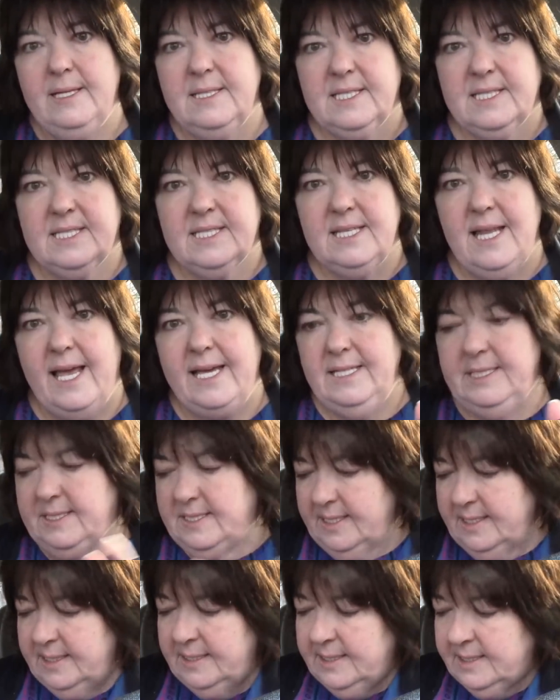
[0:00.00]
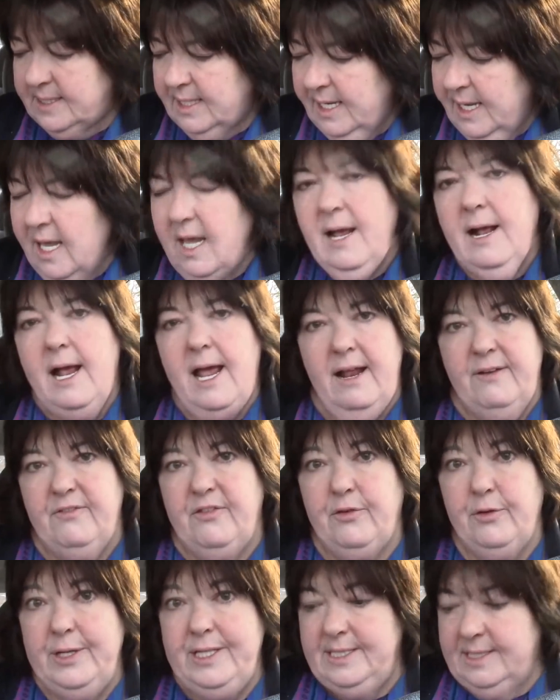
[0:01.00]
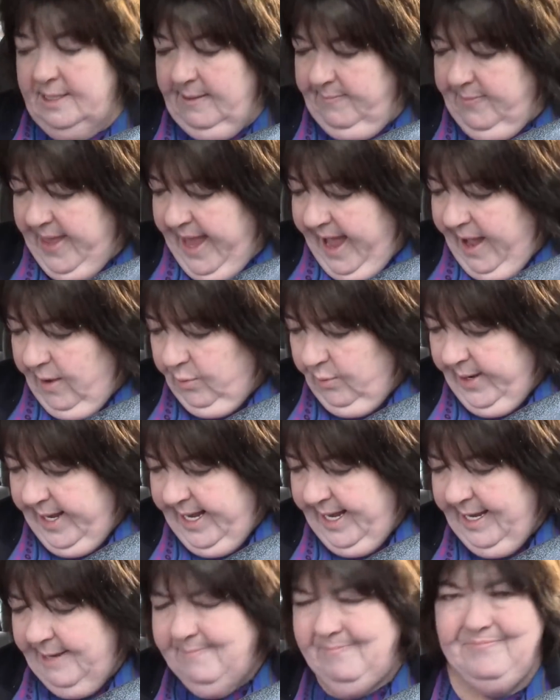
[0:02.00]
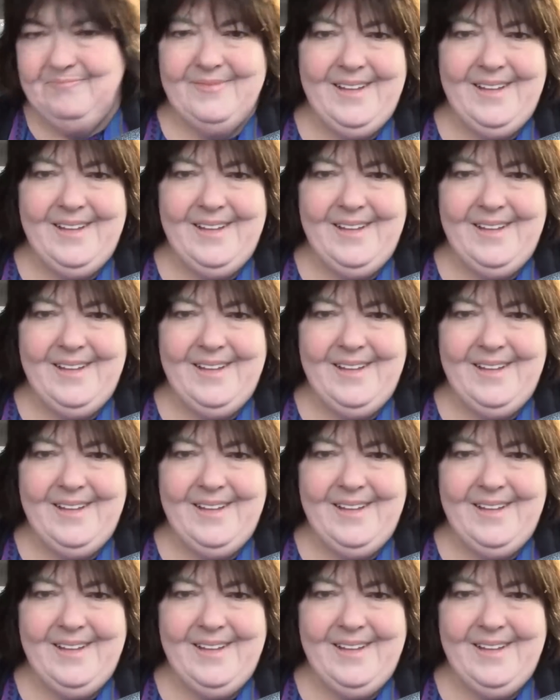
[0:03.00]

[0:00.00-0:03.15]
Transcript: slices and freeze them that way.